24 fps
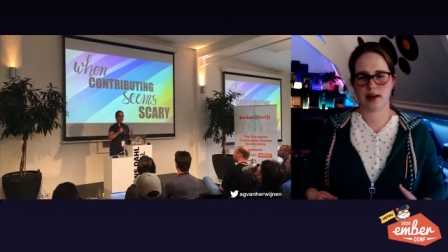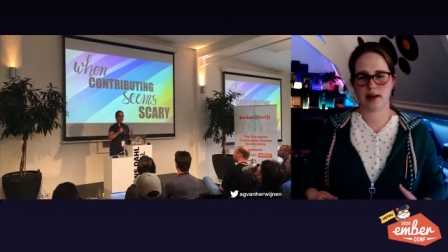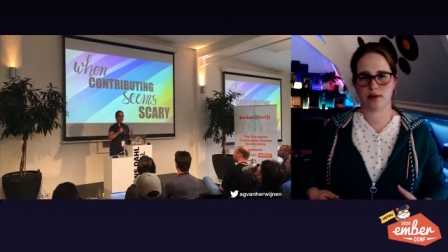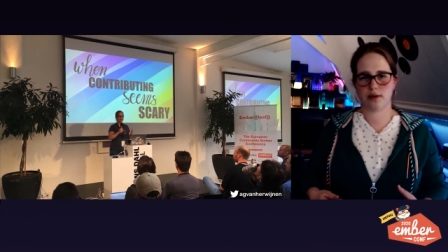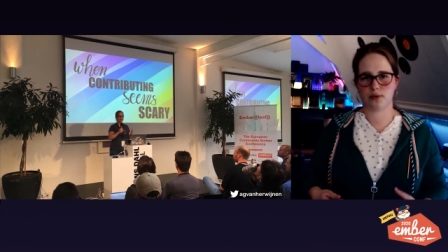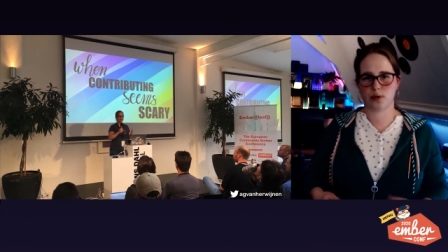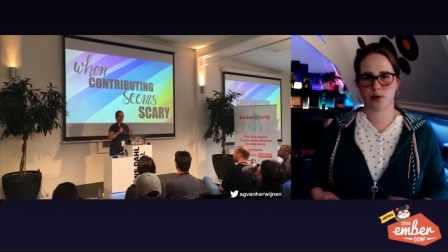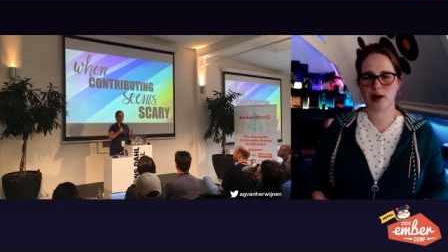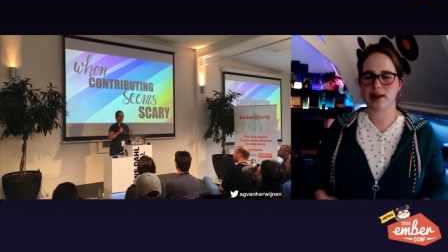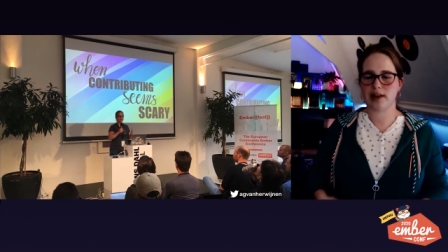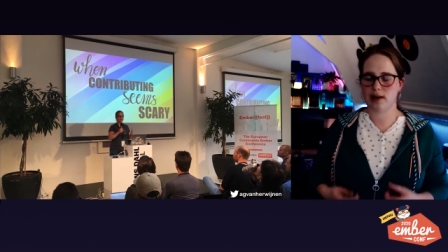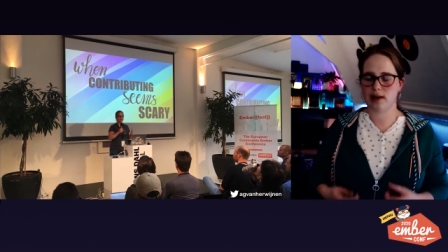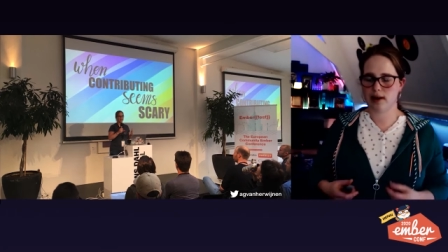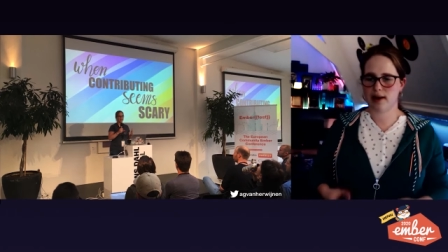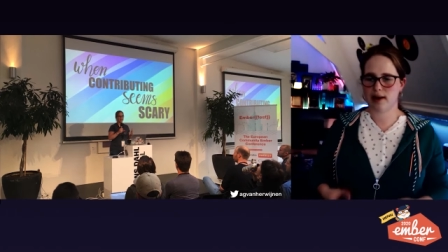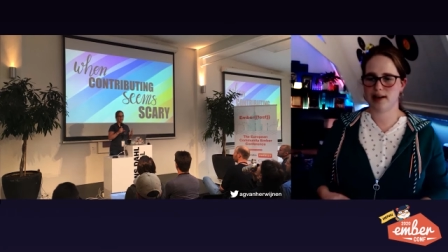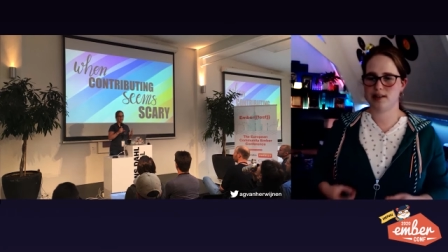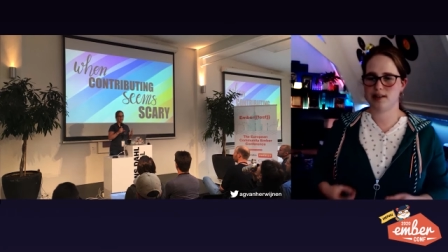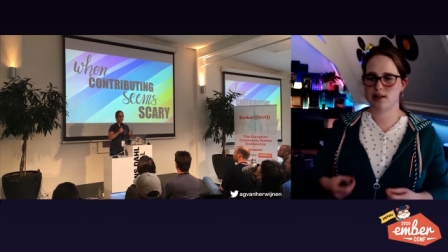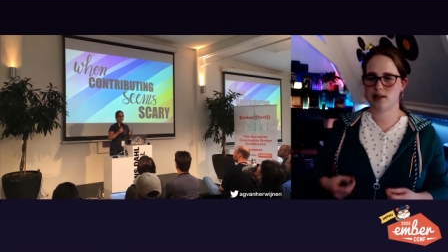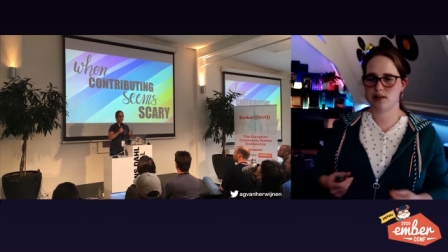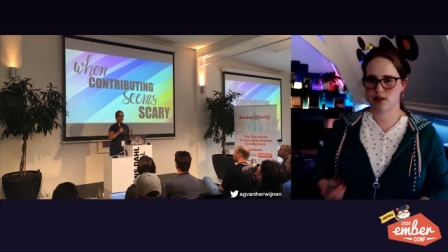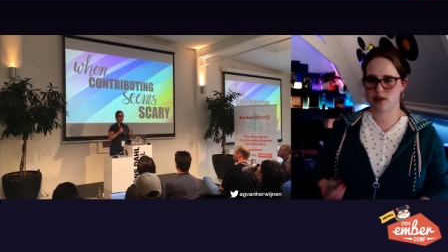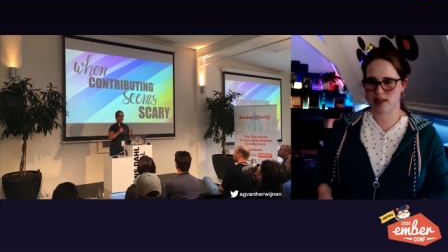
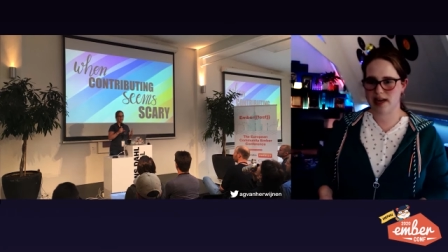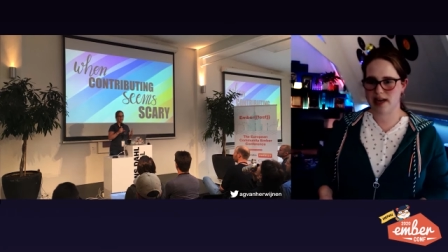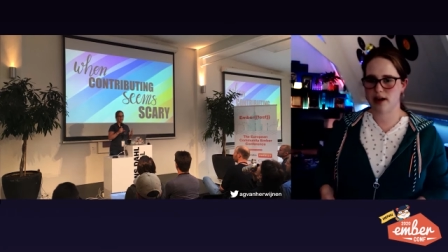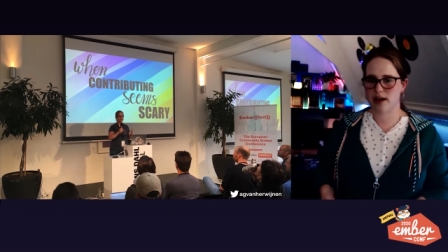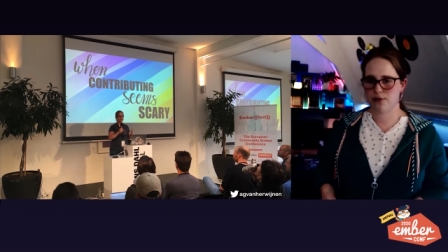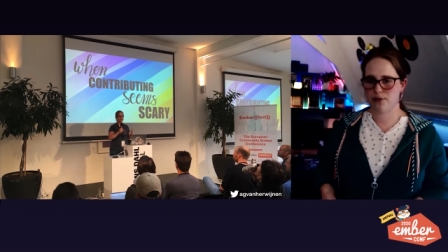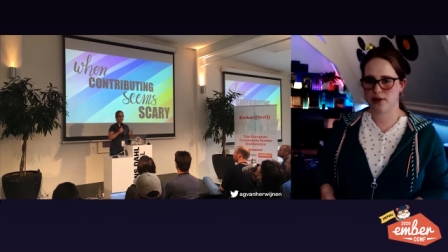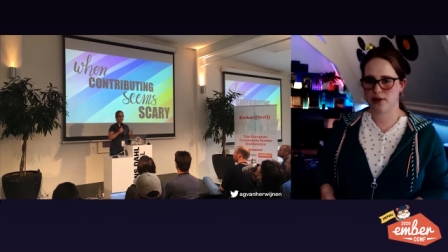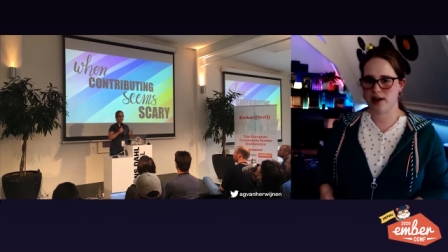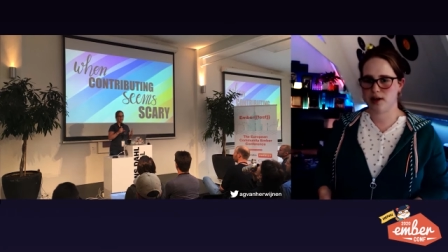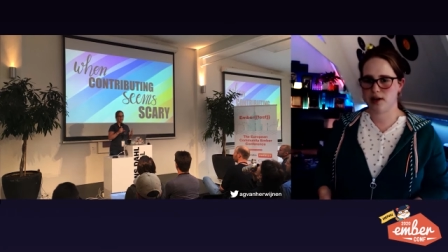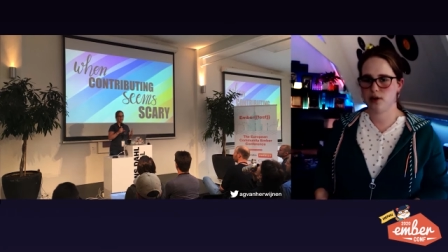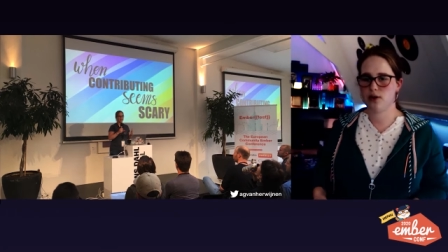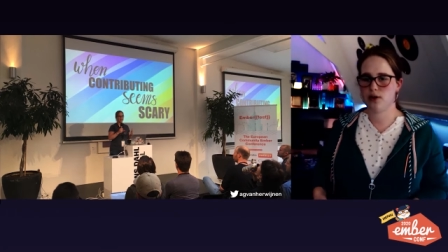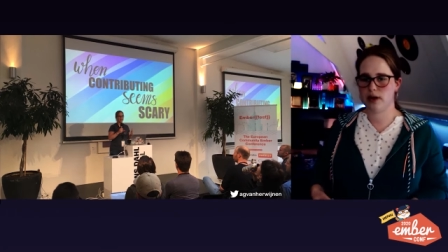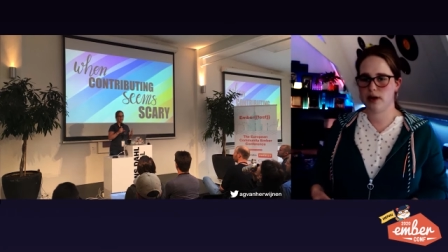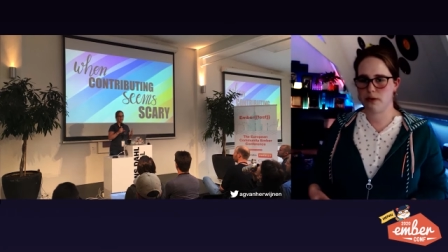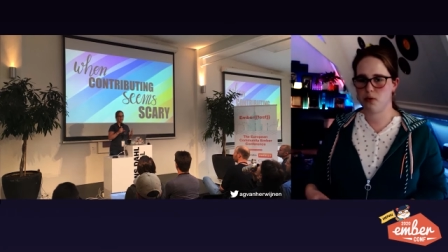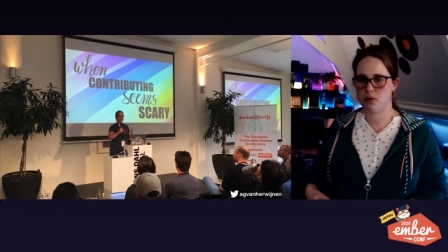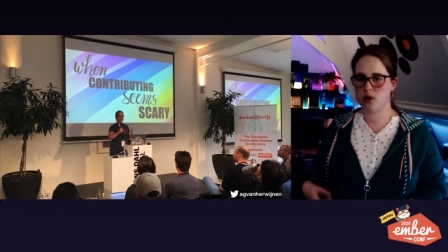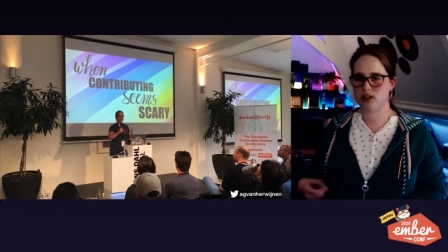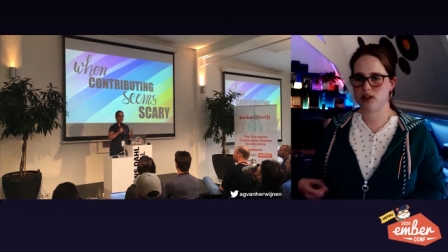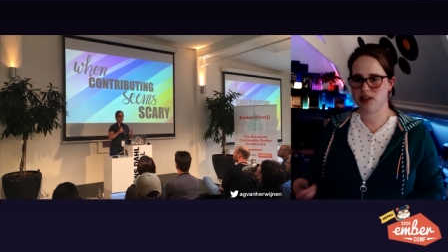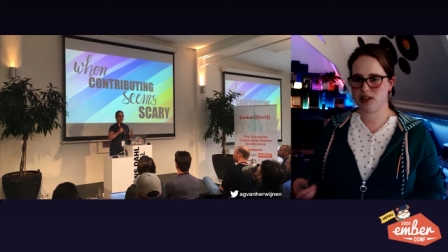realizes their value
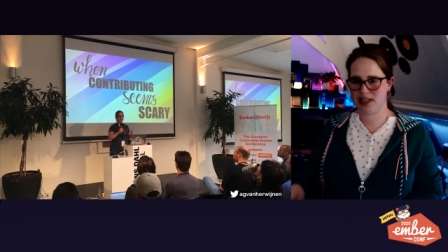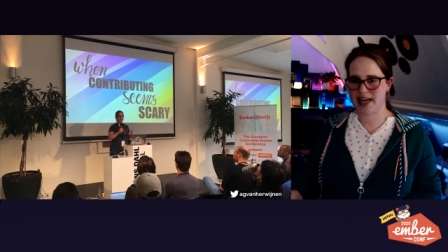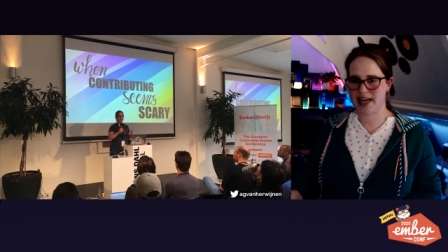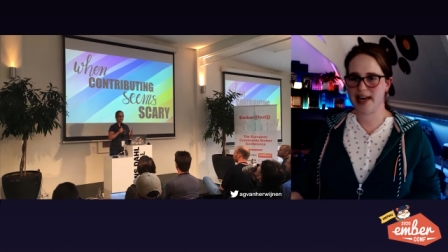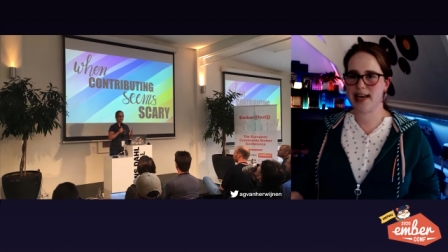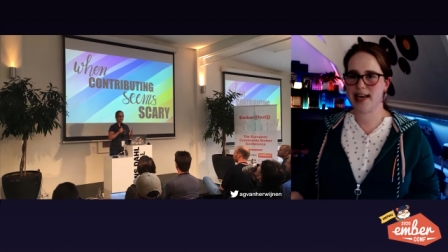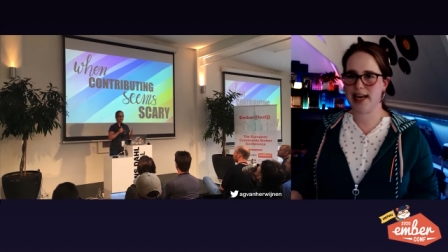and what they